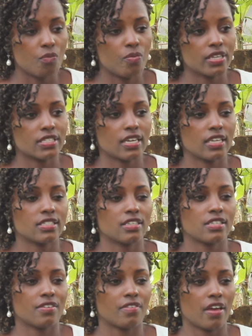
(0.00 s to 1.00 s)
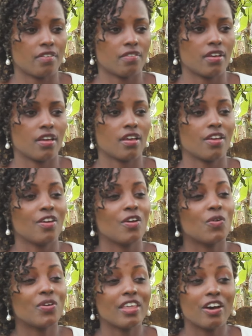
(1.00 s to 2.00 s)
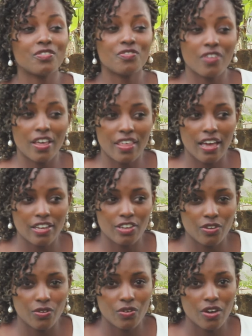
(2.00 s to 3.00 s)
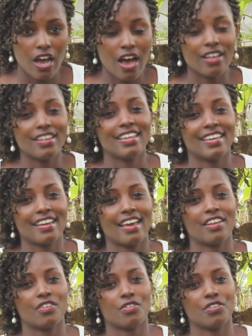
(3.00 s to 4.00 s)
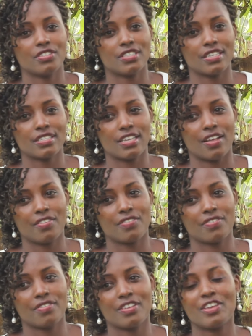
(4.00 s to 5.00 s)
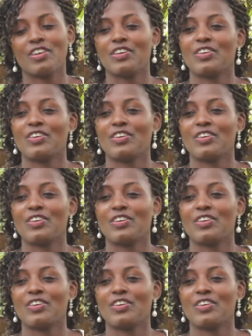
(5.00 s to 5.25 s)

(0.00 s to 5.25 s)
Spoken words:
a breast cancer survivor. Without further ado, I'll let her introduce herself.